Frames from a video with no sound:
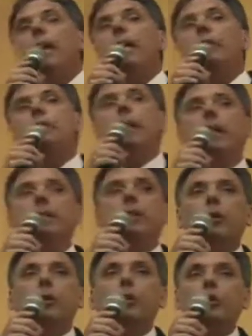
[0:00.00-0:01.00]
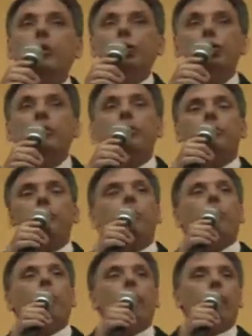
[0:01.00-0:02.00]
is because there were 2
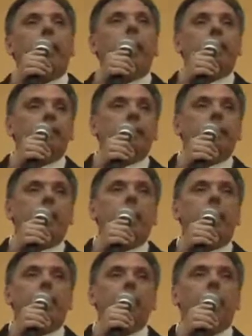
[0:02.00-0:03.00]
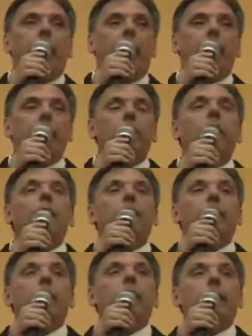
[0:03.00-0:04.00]
Supreme Court cases that came down
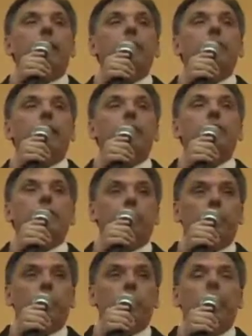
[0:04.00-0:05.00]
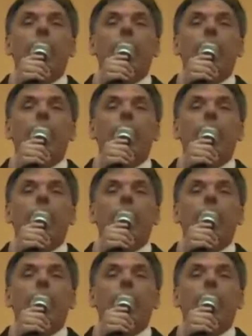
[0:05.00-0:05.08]
dealing with this issue.